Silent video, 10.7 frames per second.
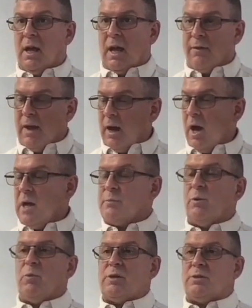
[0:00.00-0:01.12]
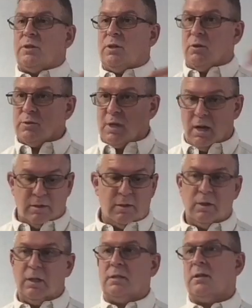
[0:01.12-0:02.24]
And that gospel message goes out to
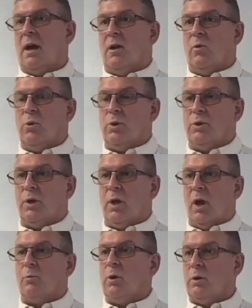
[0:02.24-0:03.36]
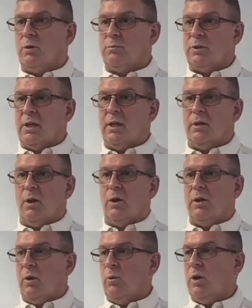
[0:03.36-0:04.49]
the entire world. God welcomes any and
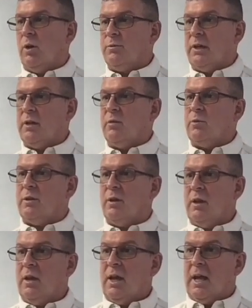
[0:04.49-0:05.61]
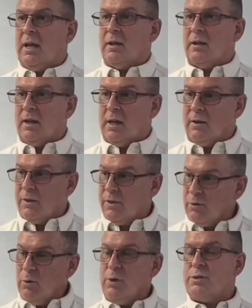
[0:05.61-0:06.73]
all that will come to him and
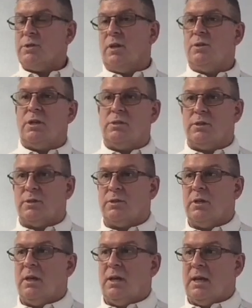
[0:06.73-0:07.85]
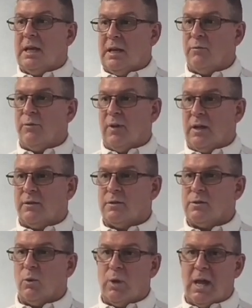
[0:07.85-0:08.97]
through his son Jesus in faith. And
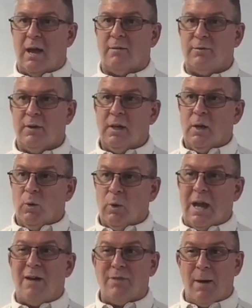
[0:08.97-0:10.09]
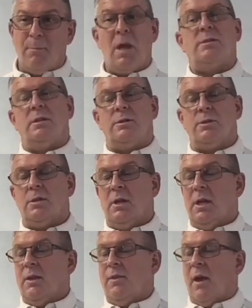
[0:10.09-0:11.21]
so we have that message
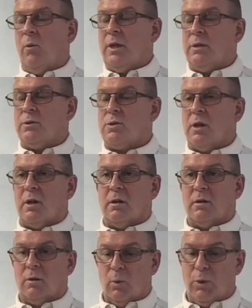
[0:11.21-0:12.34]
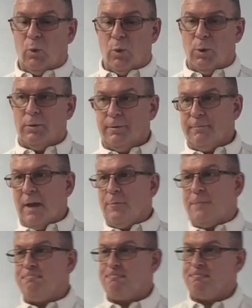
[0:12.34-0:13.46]
that we can share with the world.
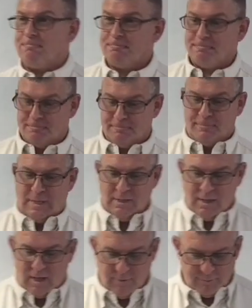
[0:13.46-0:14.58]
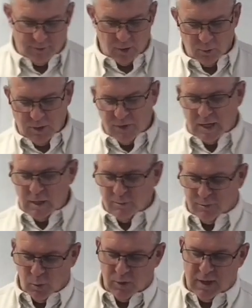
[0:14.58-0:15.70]
Amen. Amen. Father, we thank you
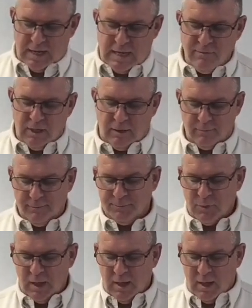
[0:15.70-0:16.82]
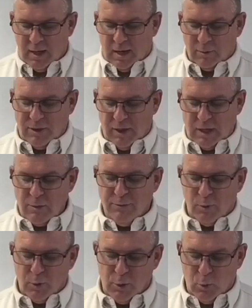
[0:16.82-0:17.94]
for the evening and we thank you
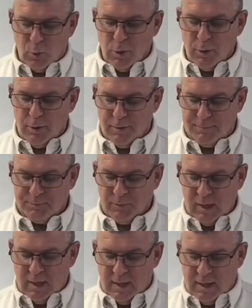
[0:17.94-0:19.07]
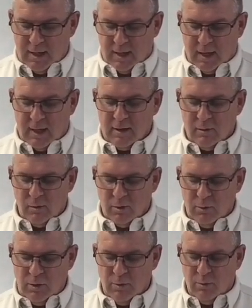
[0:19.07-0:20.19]
for your word. And Lord,
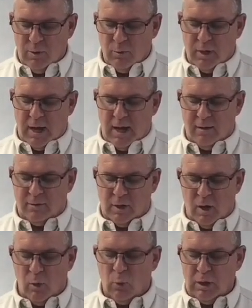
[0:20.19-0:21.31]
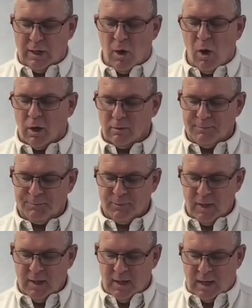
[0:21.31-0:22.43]
we want to have a willing heart
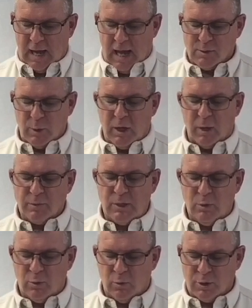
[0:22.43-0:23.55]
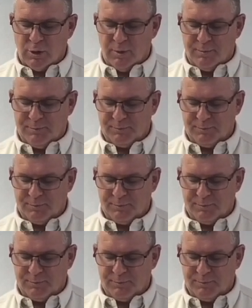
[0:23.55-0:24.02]
as we come to you in worship.